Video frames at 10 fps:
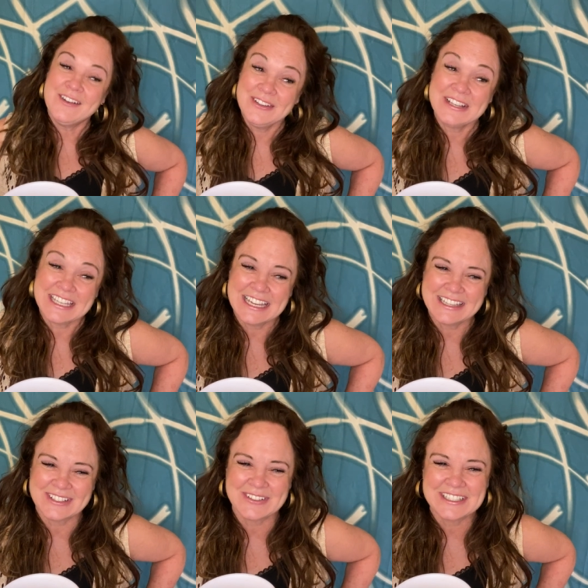I'm looking
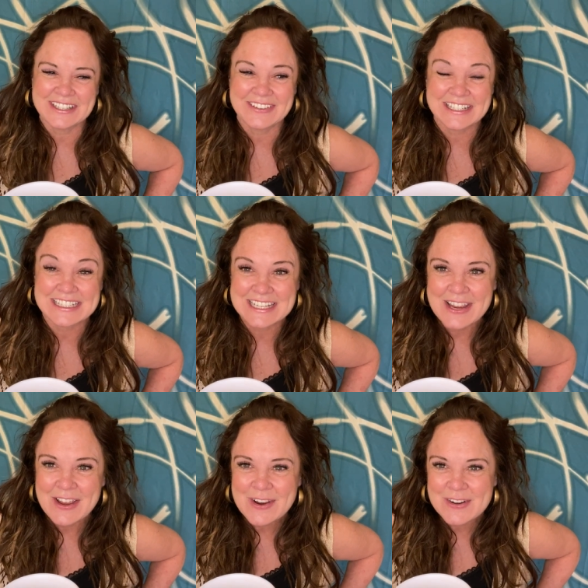out the window and it's
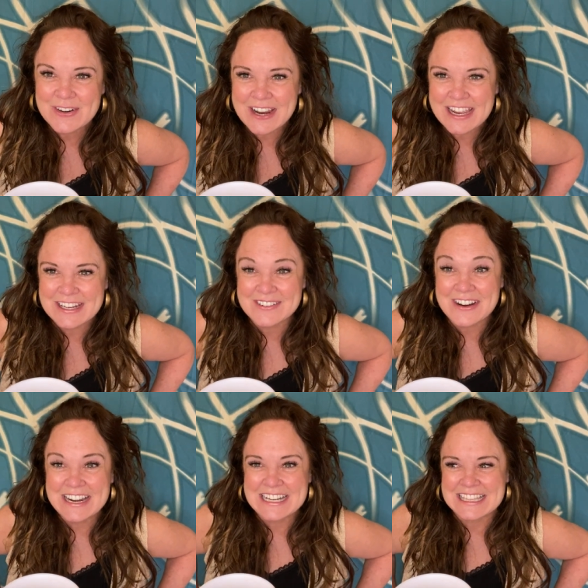gray and
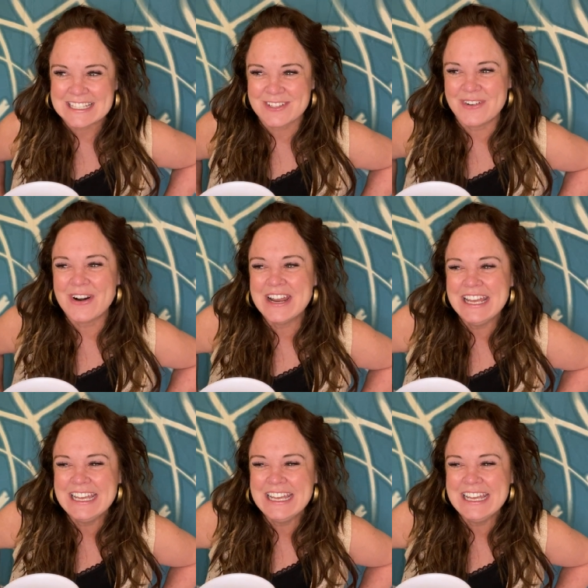rainy this morning.